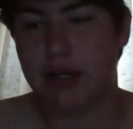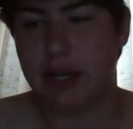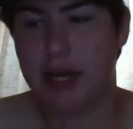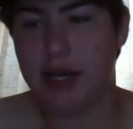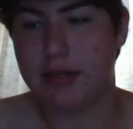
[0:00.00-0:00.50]

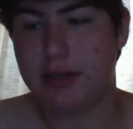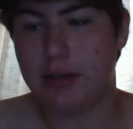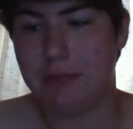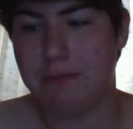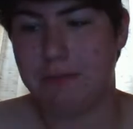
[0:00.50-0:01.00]
he has
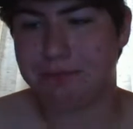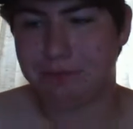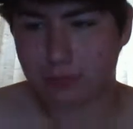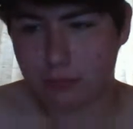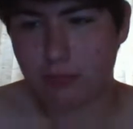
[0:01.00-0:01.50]
a
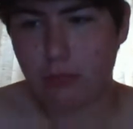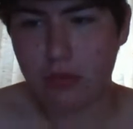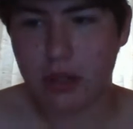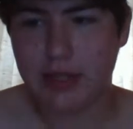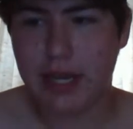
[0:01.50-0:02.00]

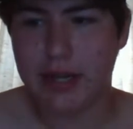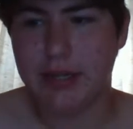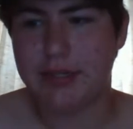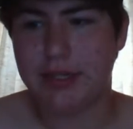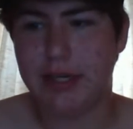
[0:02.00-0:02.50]

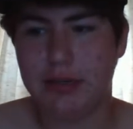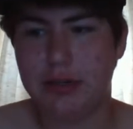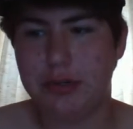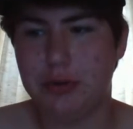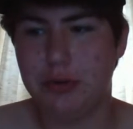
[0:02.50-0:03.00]
tendency
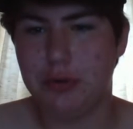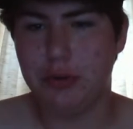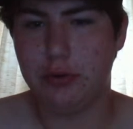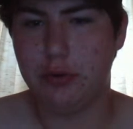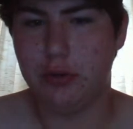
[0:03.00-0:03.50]

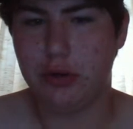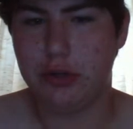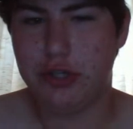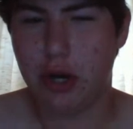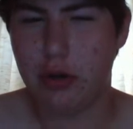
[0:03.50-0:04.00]
to
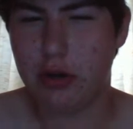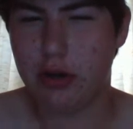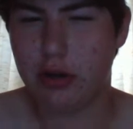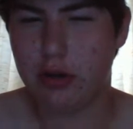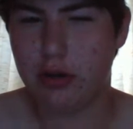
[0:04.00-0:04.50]
choke.